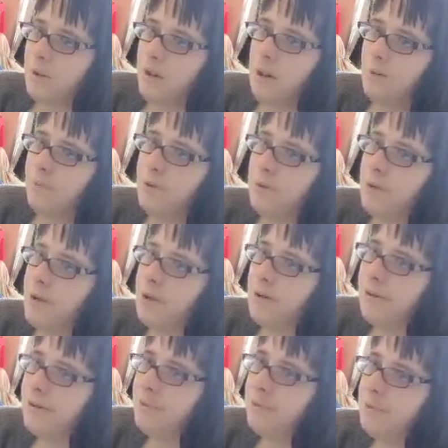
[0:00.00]
Up the
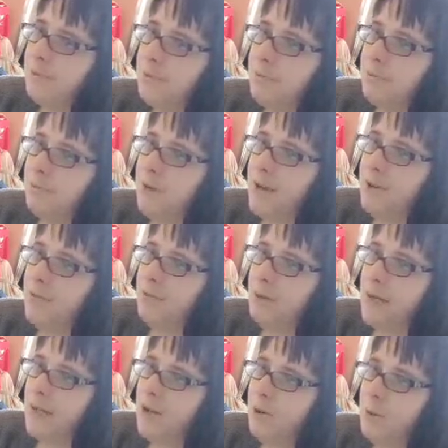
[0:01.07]
world, wherever we're
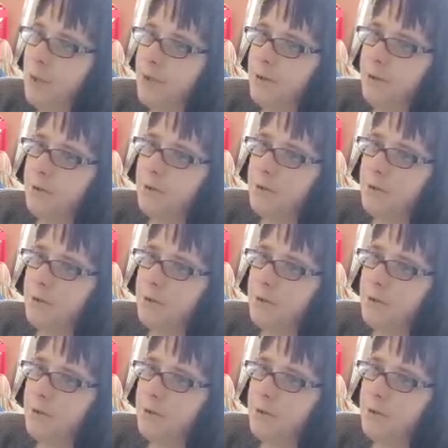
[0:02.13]
going.